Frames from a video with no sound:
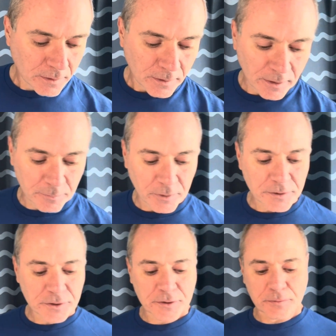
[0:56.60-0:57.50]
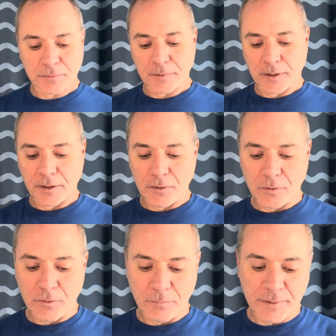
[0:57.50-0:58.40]
and a brush. We're going to
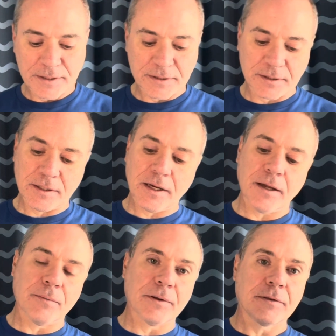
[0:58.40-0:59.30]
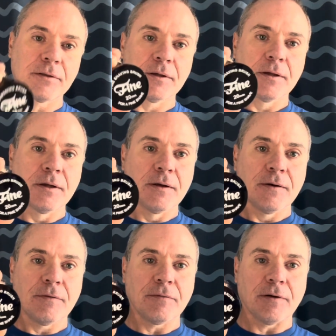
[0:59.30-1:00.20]
go basic today with
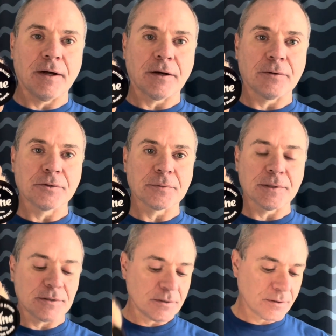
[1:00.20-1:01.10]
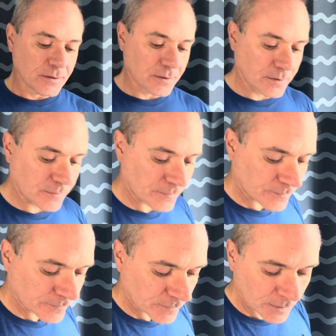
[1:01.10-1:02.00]
fine accoutrements.
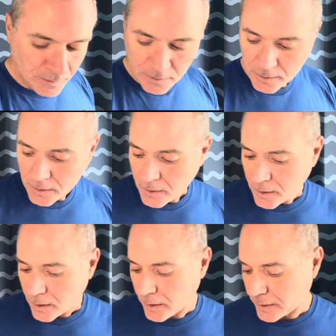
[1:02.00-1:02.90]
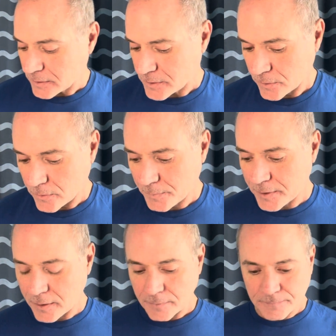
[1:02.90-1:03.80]
All right, so I'm going
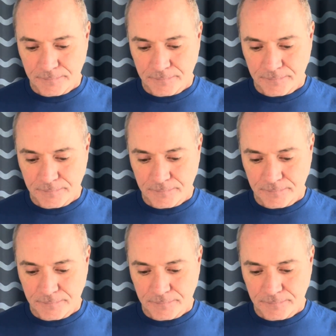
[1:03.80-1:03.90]
to